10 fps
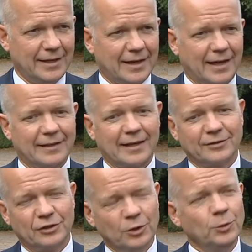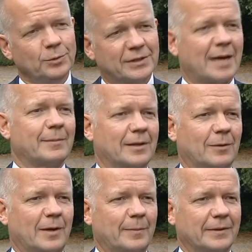and has used chemical
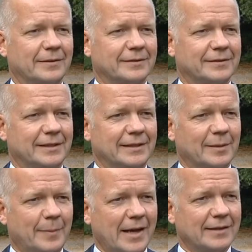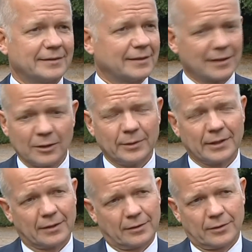weapons in the past,
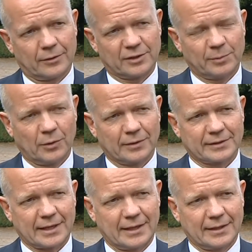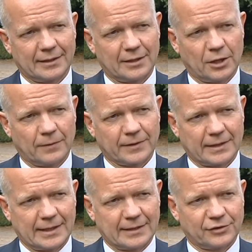including on a smaller scale over the
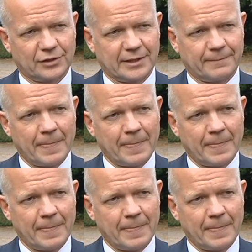last year.